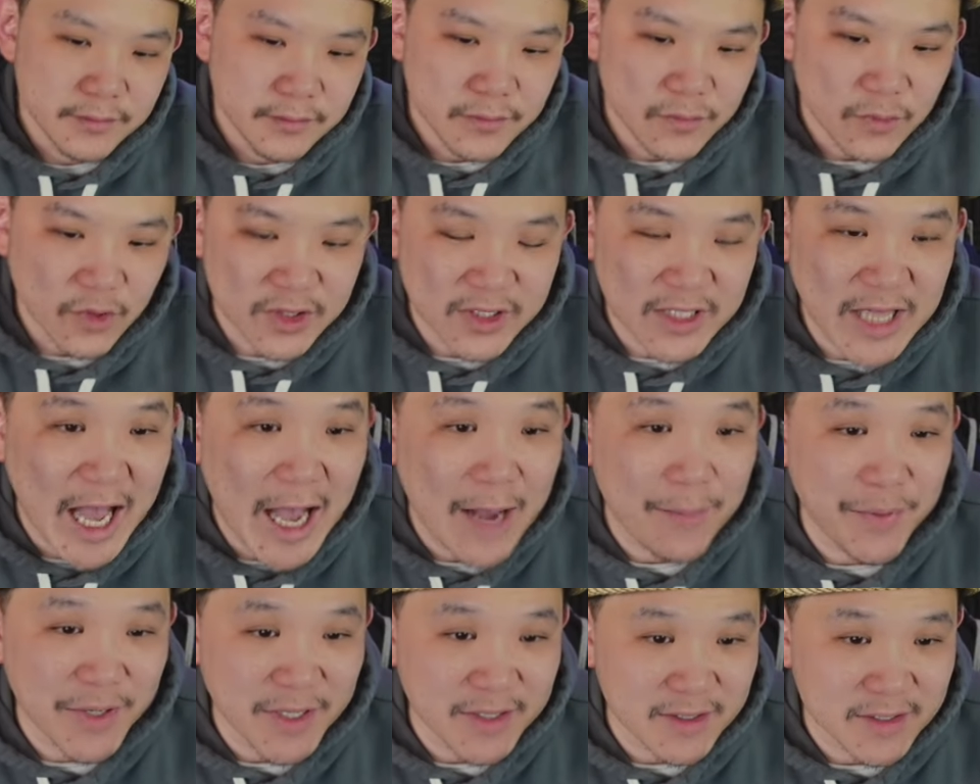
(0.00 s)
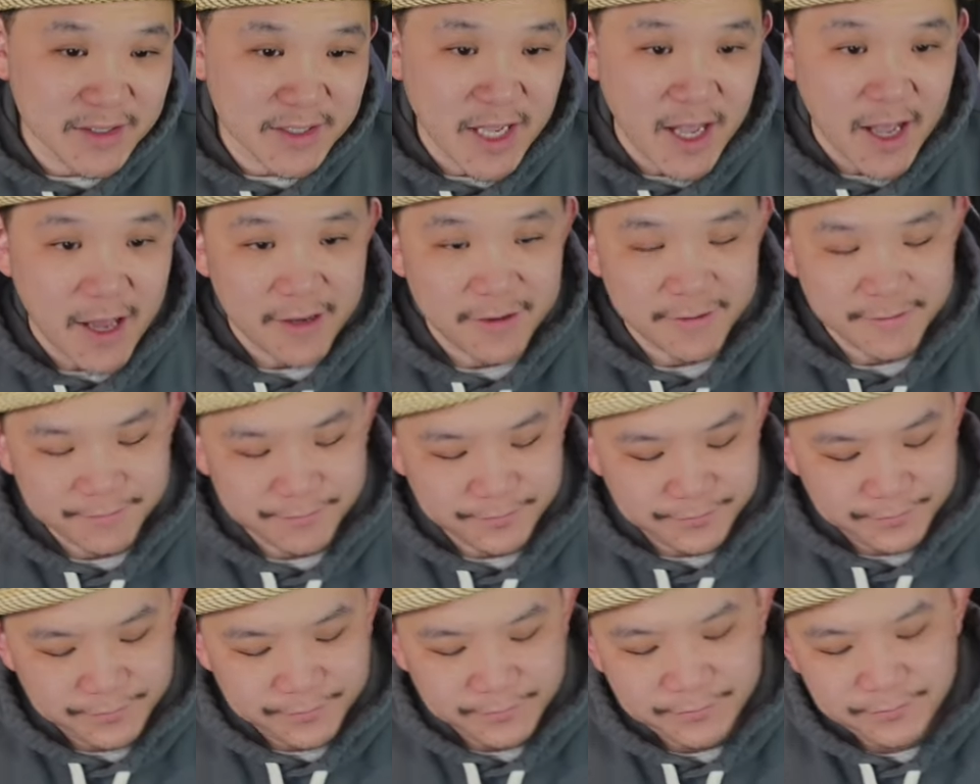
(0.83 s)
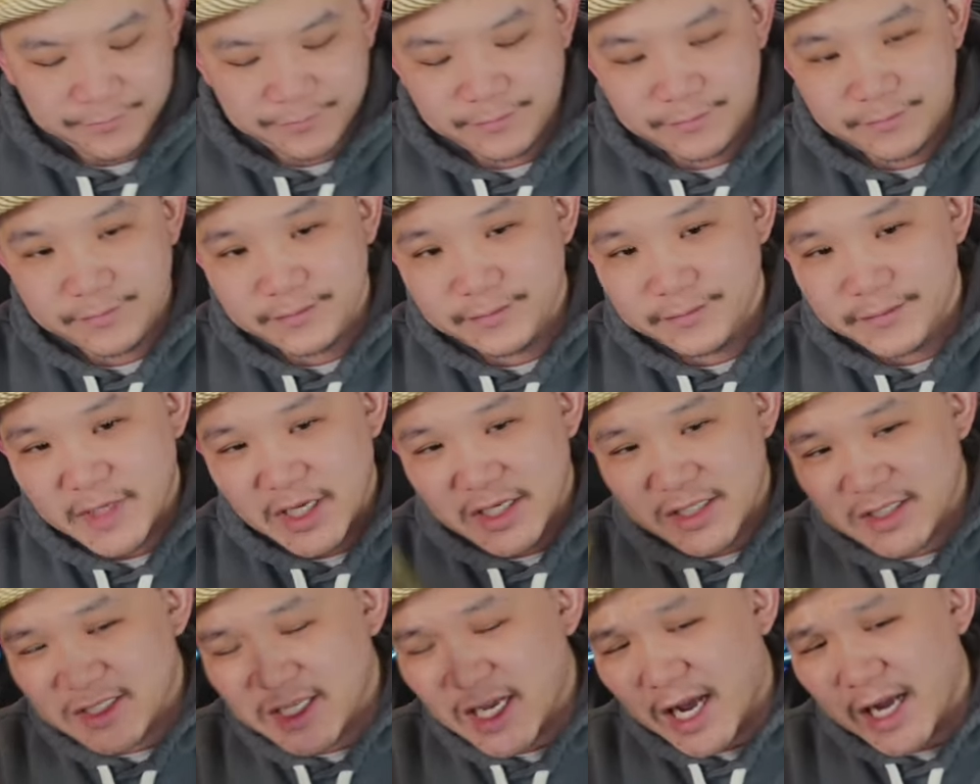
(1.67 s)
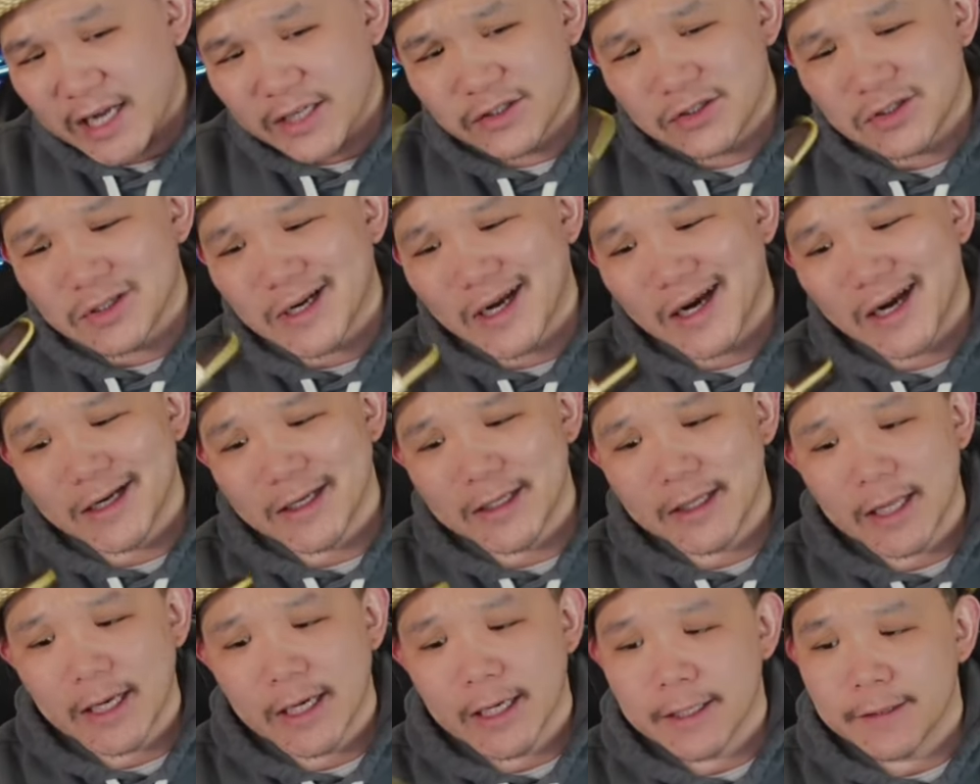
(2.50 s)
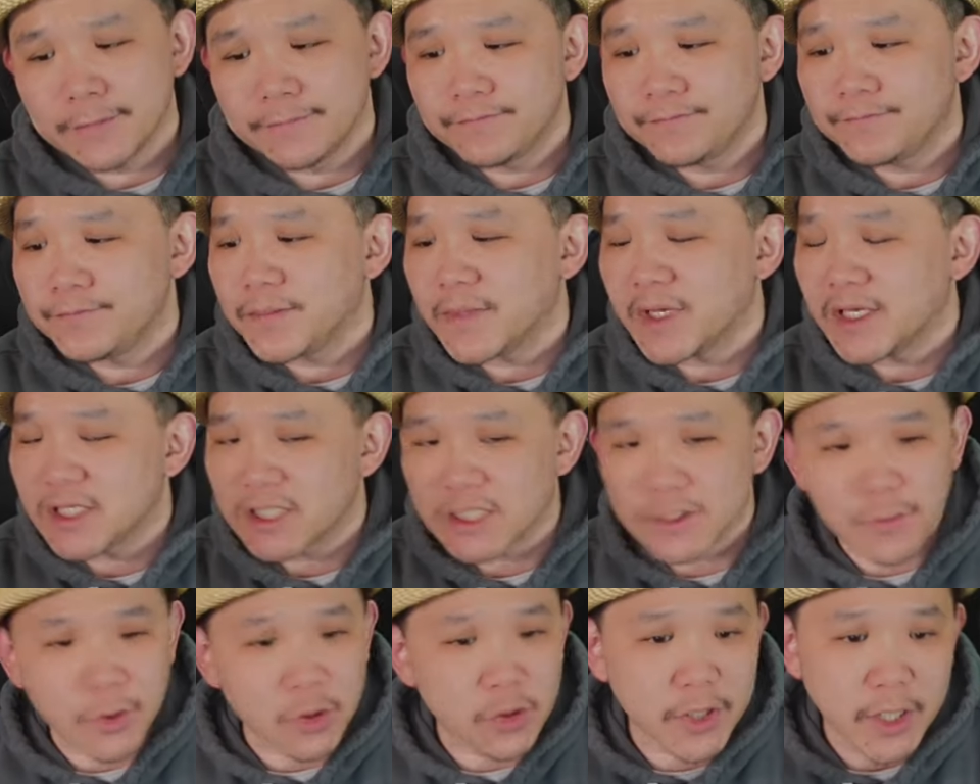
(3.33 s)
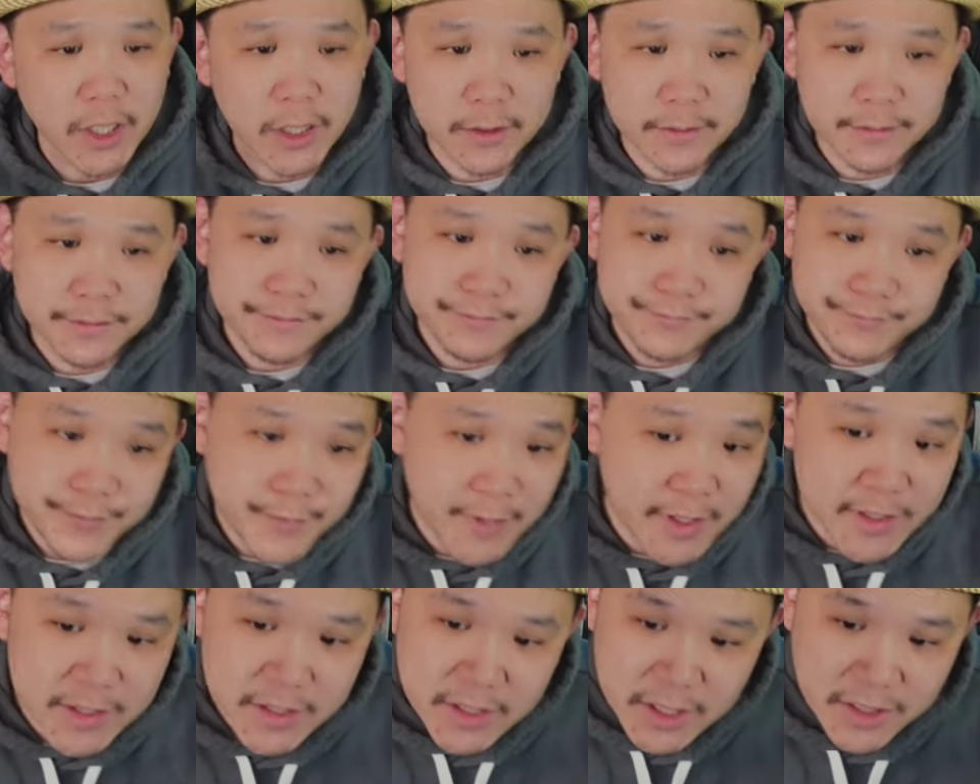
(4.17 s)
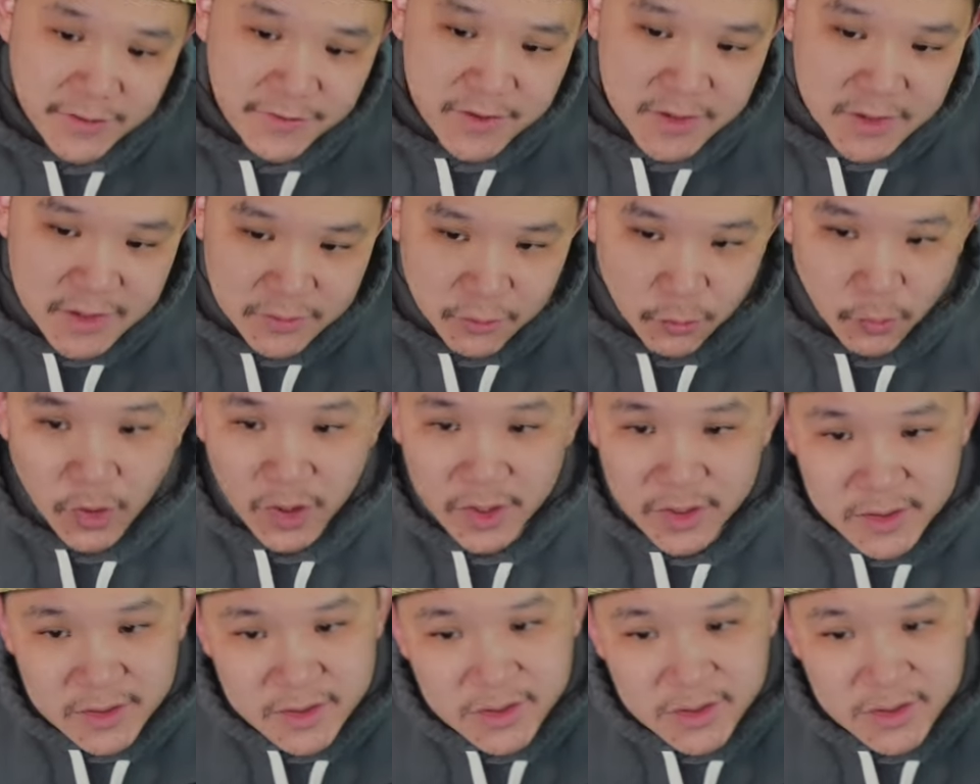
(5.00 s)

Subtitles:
with that being said, it's time to cut and light, smoke it, and see if it's worth